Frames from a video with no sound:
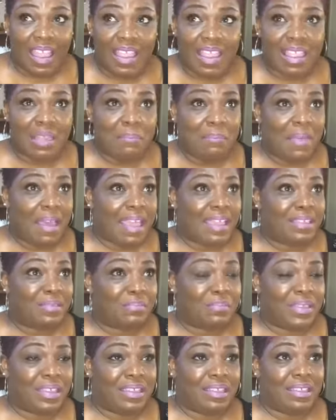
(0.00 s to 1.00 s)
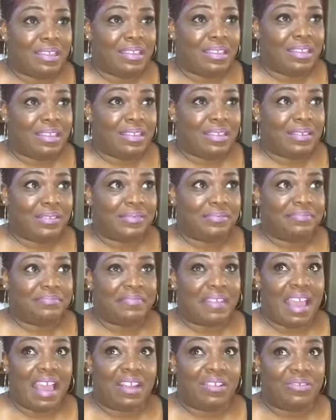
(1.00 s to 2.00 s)
It might be,
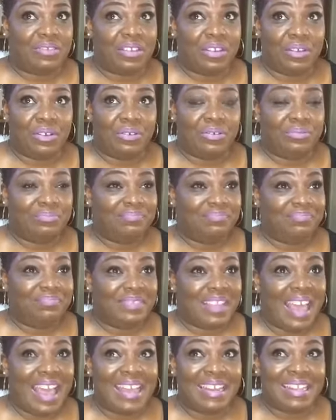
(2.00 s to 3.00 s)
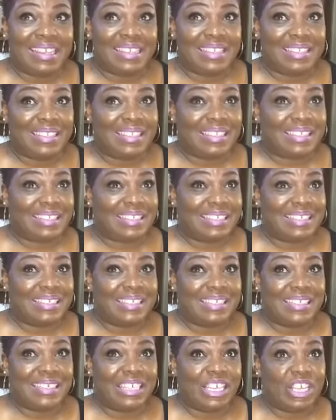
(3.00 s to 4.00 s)
I don't know, not as
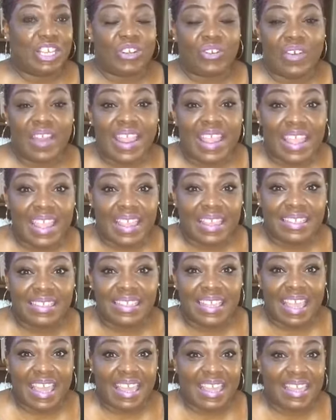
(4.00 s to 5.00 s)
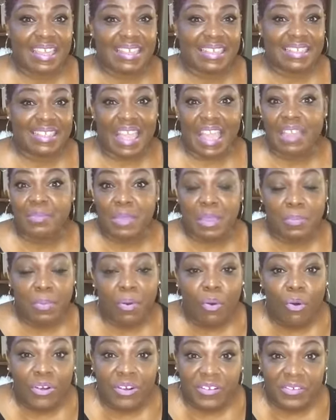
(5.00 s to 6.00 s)
grand as Amy
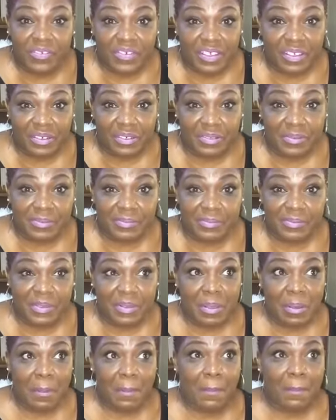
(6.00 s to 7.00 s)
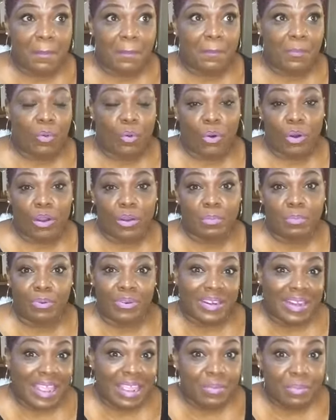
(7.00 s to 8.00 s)
Porterfield or
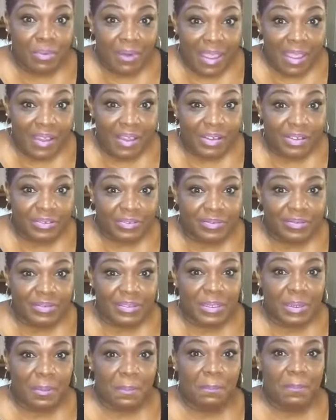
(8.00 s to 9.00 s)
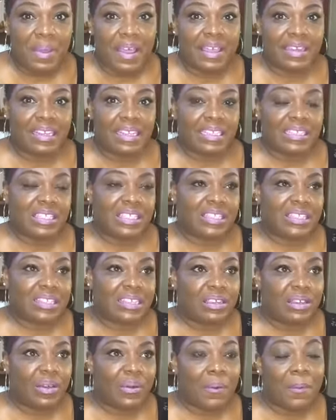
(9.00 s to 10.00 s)
Brene Brown, but it's
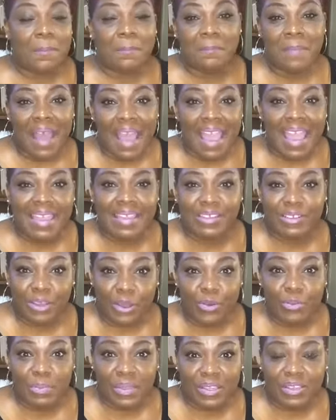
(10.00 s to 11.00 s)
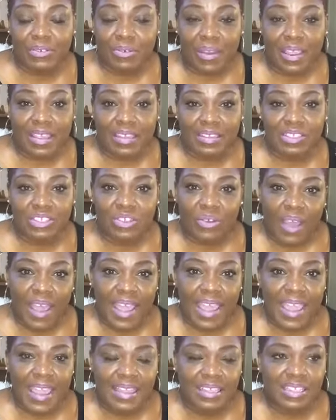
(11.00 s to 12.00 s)
still my go be great. So I
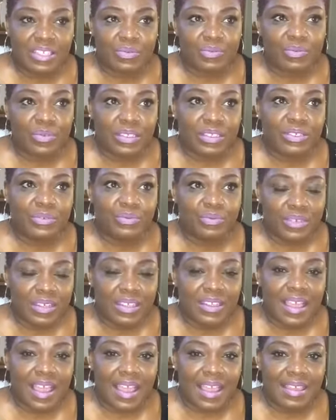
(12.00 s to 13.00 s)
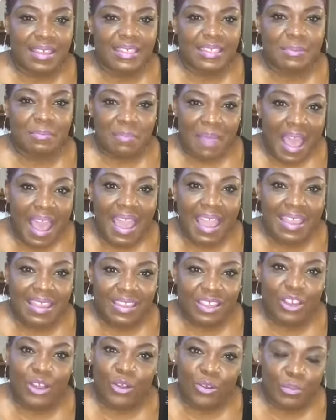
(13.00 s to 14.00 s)
had to really realize
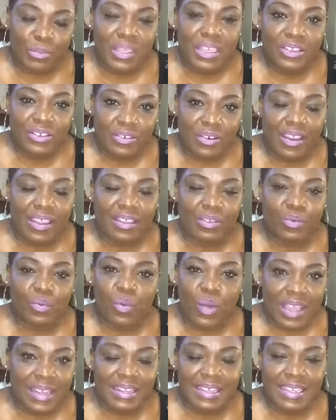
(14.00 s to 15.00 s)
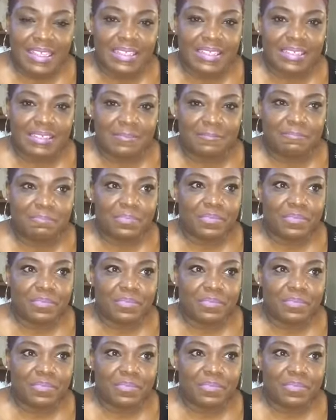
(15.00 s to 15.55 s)
my go be great. What is it?